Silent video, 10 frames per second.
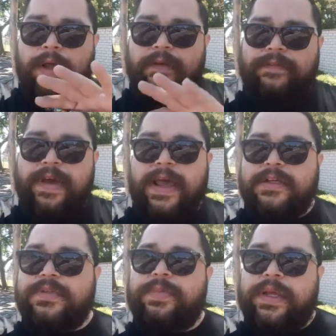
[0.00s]

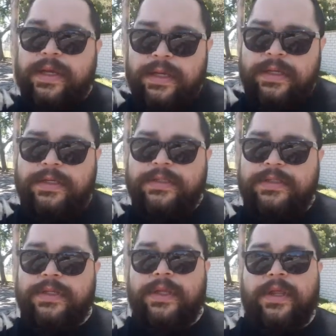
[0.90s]
effects
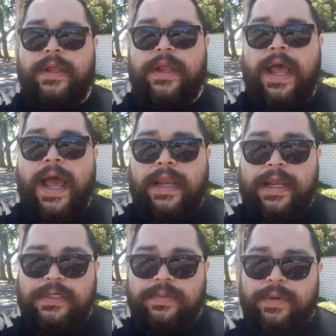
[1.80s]
because I
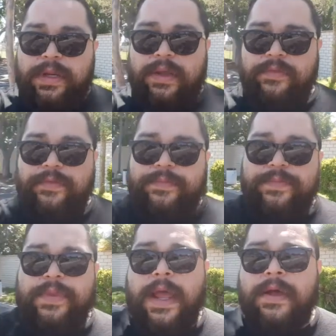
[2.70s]
like to believe
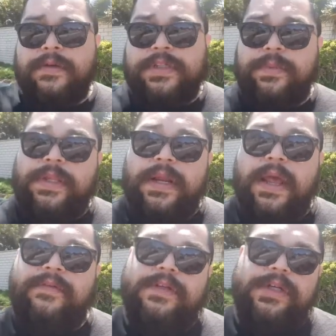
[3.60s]
now something I
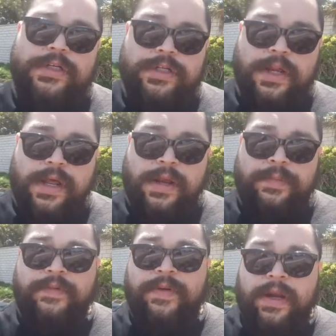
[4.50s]
haven't touched on.
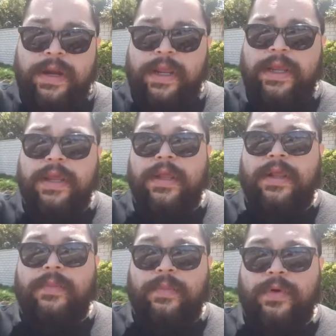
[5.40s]
I'm a very
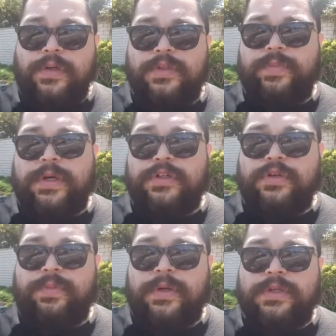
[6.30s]
more
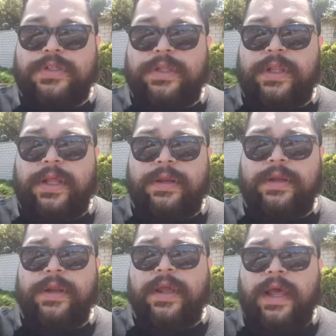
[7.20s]
spiritual person
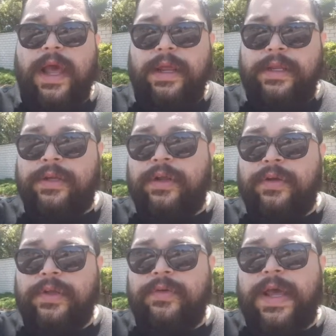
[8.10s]
than you know
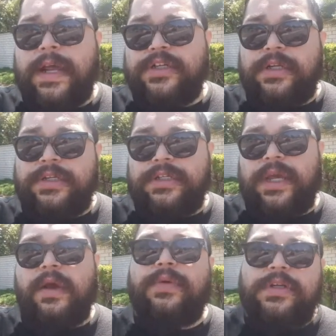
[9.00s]
you actually
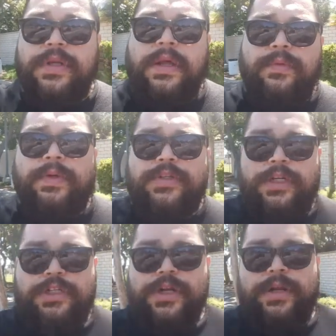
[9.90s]
see. I which I will
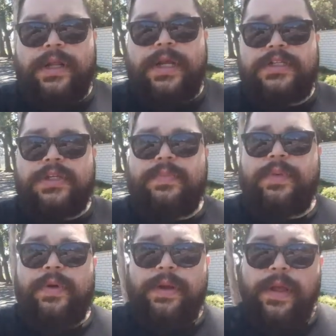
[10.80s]
touch on it at some
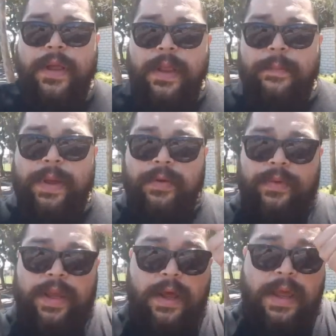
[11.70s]
point, but
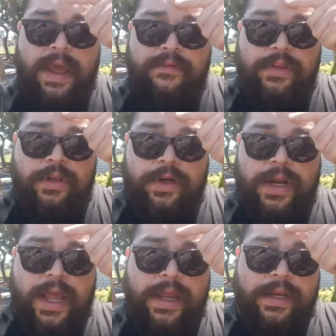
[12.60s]
we all have a third
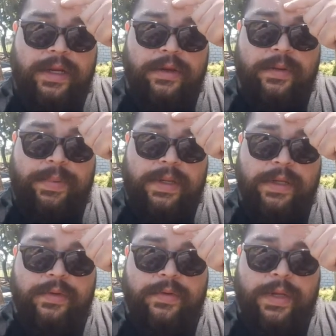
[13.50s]
eye in here, the
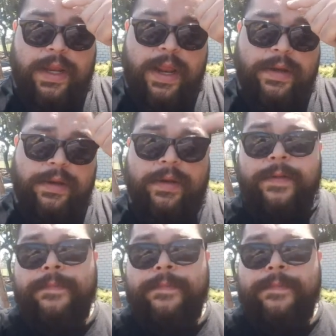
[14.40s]
pineal gland.